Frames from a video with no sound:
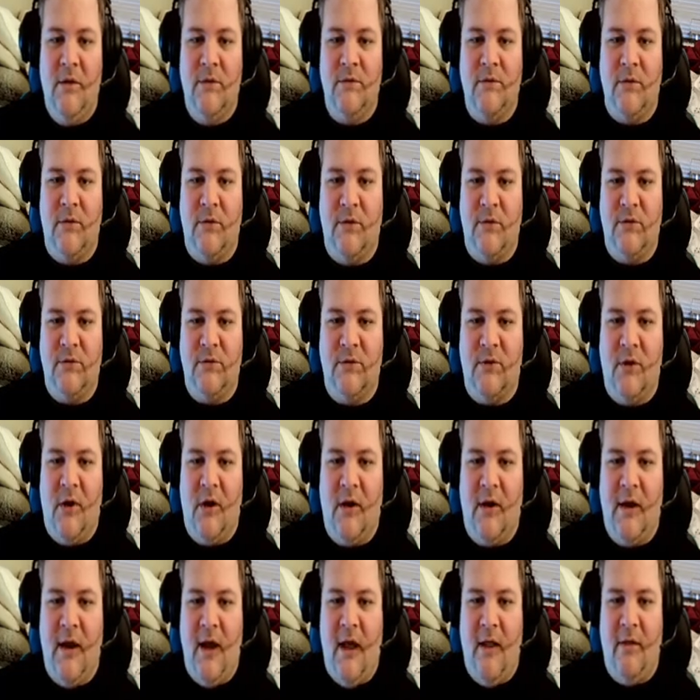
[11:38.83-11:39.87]
So there's
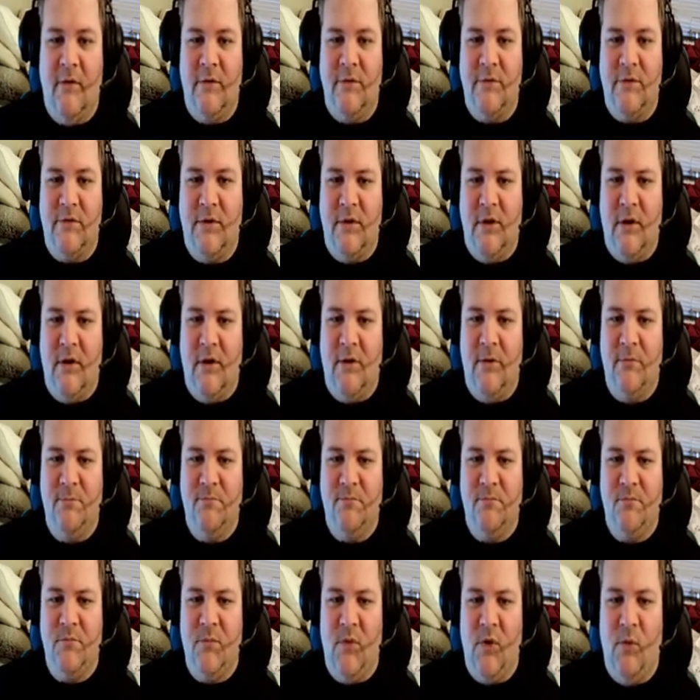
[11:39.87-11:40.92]
Dark Howlers there.
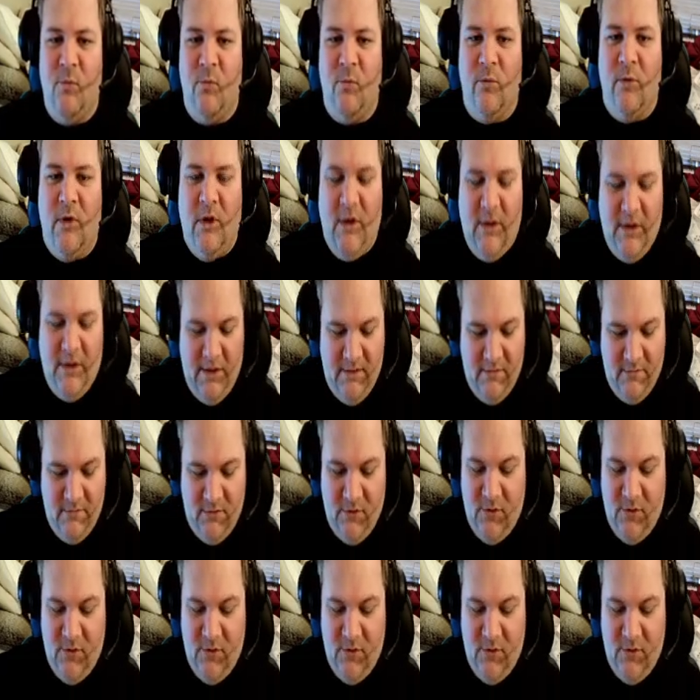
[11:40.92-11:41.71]
Really,